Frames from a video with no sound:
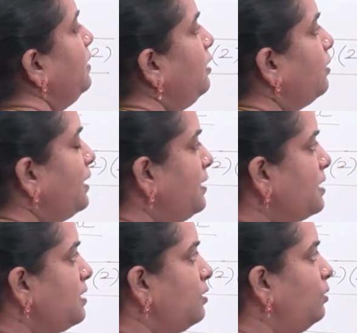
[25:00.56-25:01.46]
look at
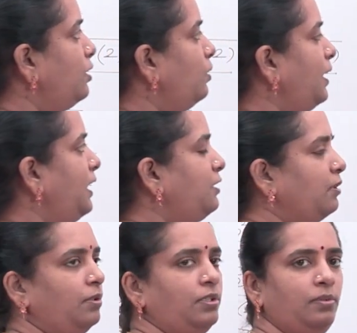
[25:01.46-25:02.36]
this, root 2 into
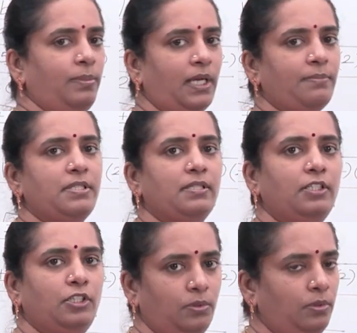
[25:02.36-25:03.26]
root 2 becomes
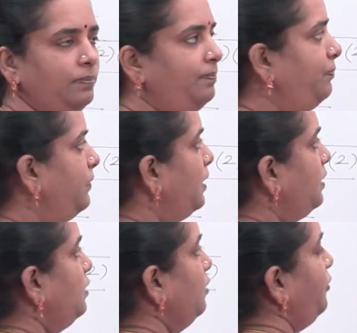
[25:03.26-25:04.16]
2,
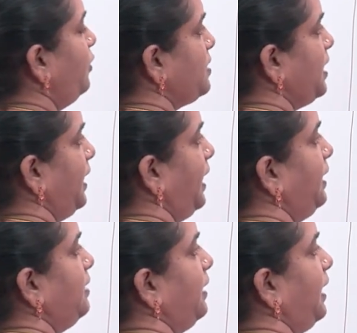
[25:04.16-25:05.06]
2 4s are
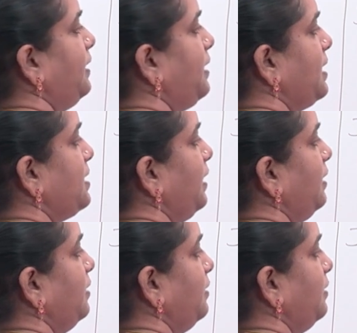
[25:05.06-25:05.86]
8, 8 3s are